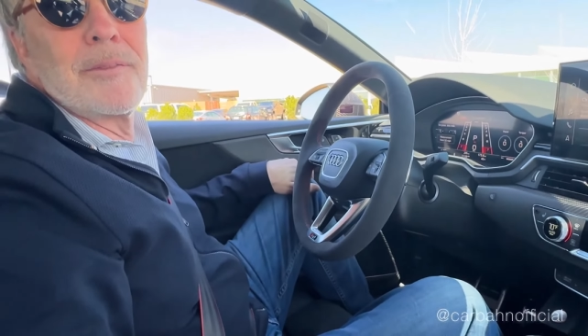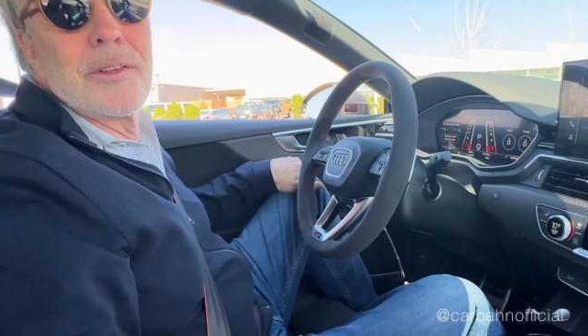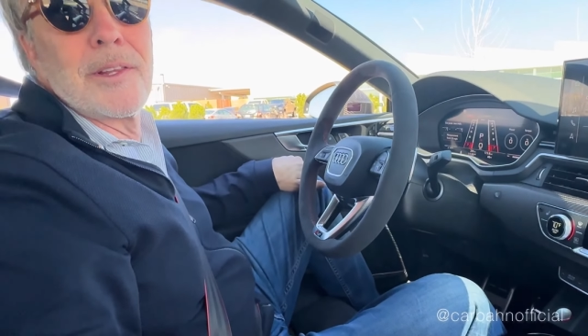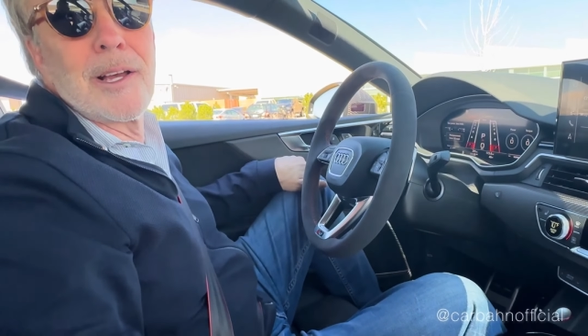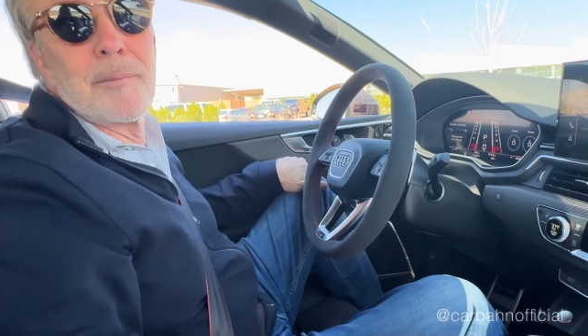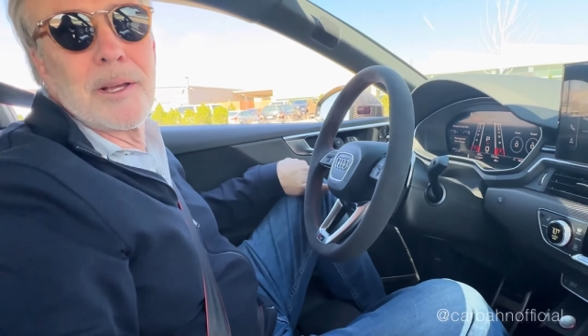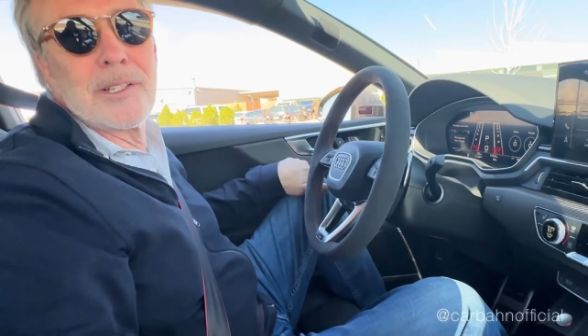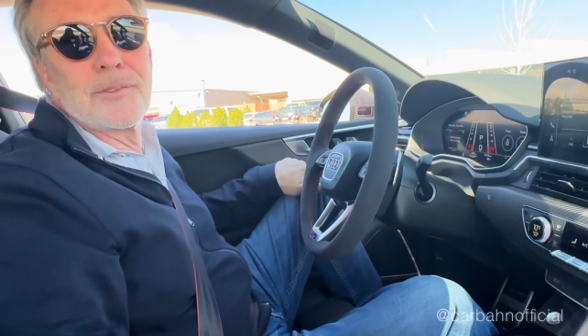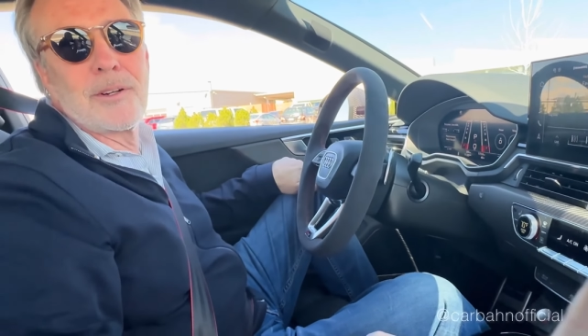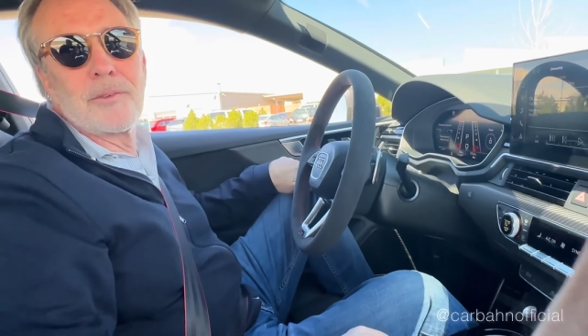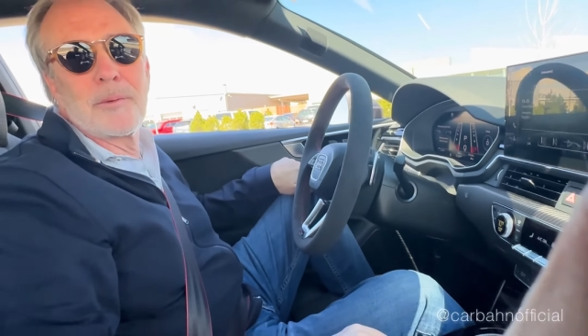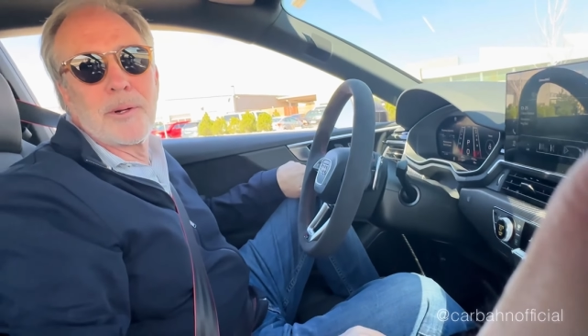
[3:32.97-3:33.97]
the thing up against the
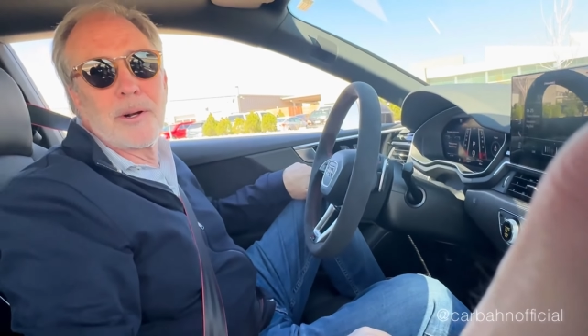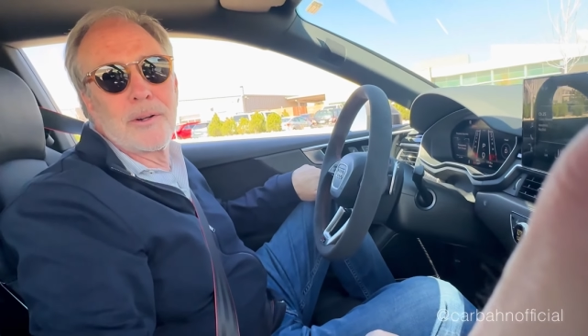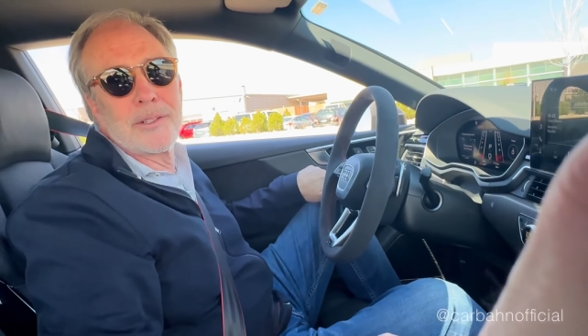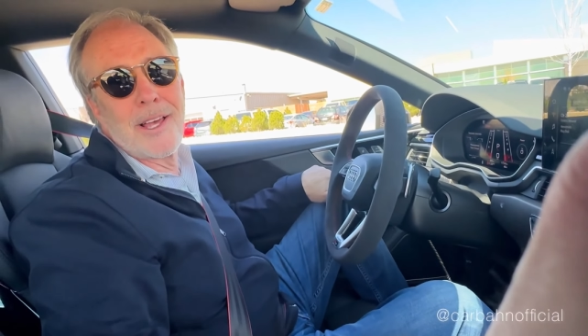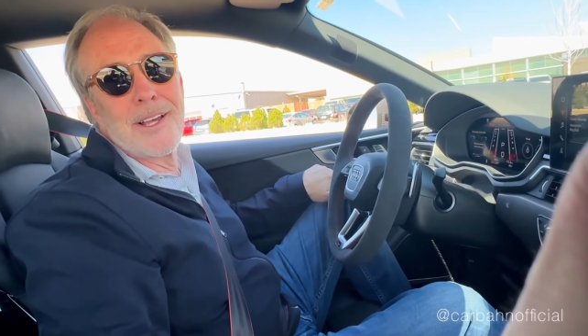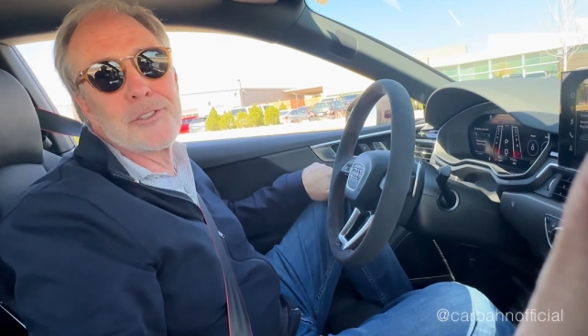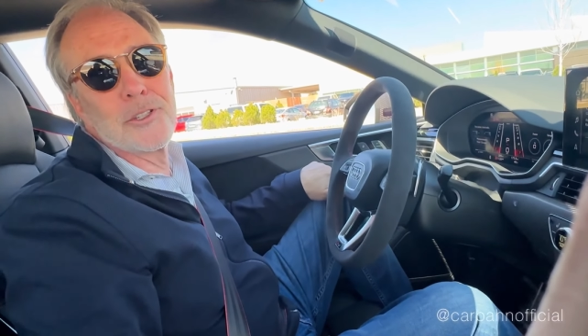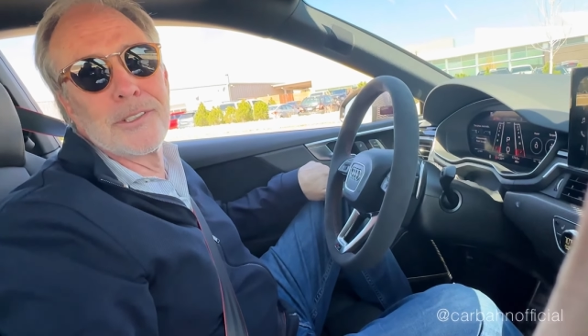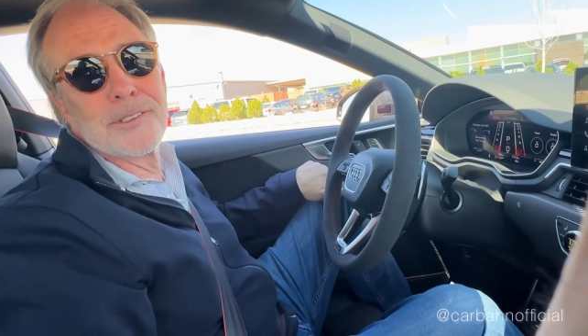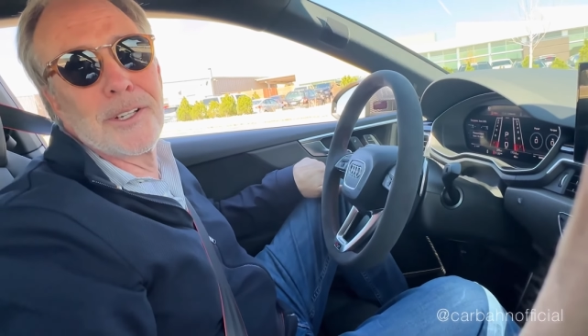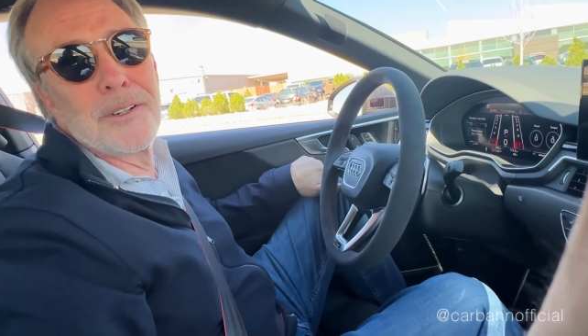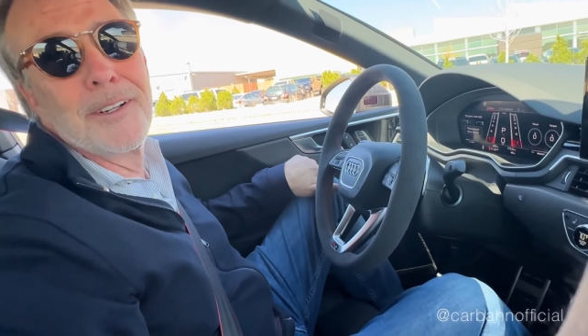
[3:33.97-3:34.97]
rev limiter and hurt the engine.
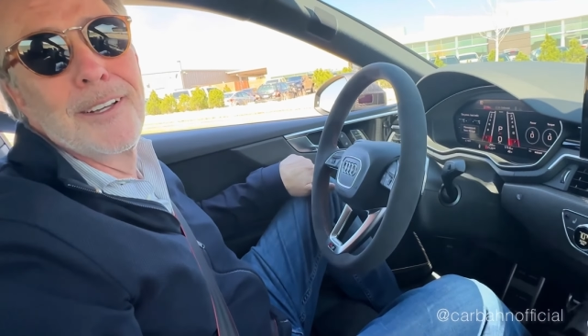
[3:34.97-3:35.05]
So